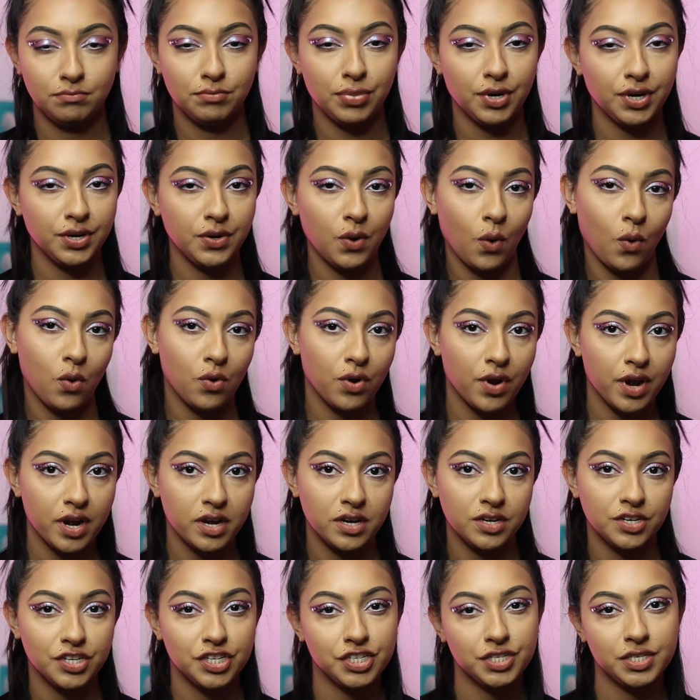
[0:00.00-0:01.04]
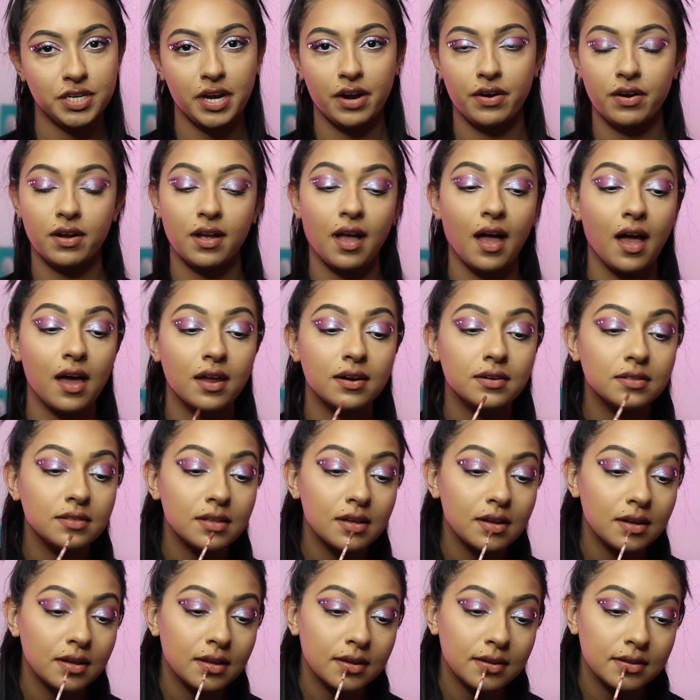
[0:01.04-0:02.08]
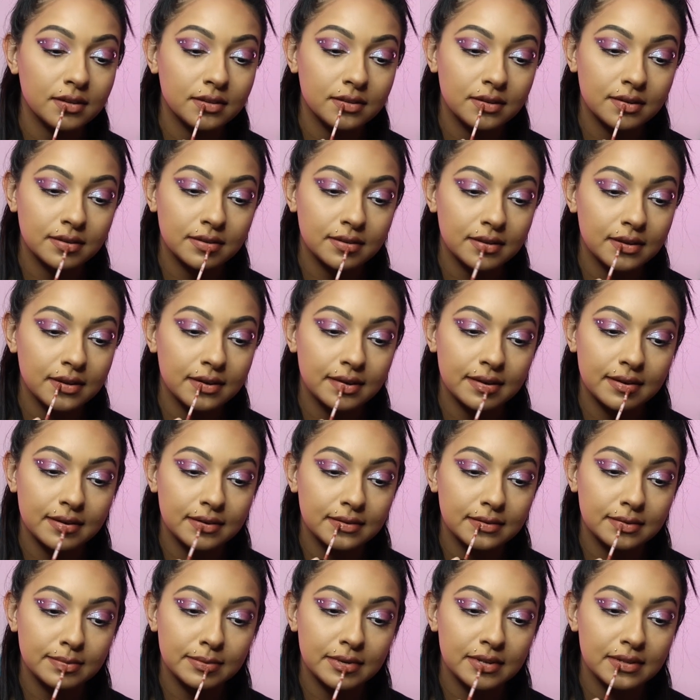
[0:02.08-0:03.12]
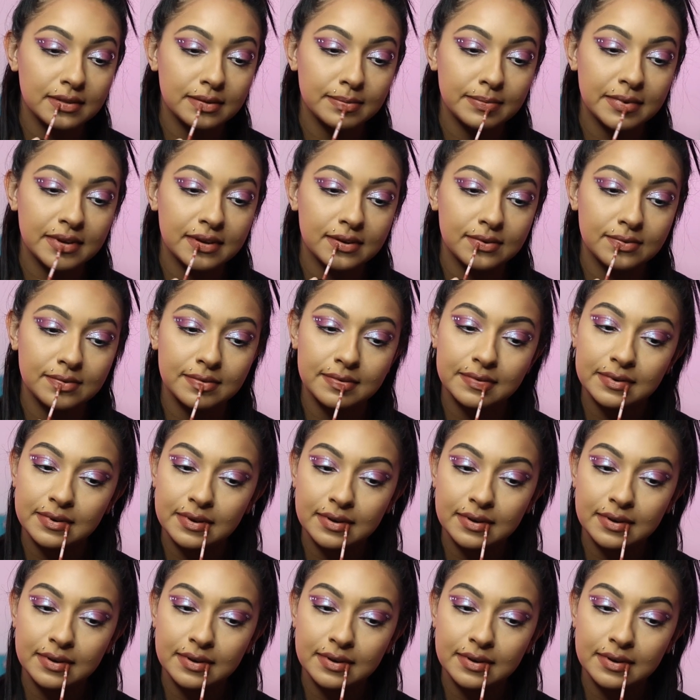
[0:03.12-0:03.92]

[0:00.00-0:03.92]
burnt orange terracotta look. So I'm just going to add a small amount.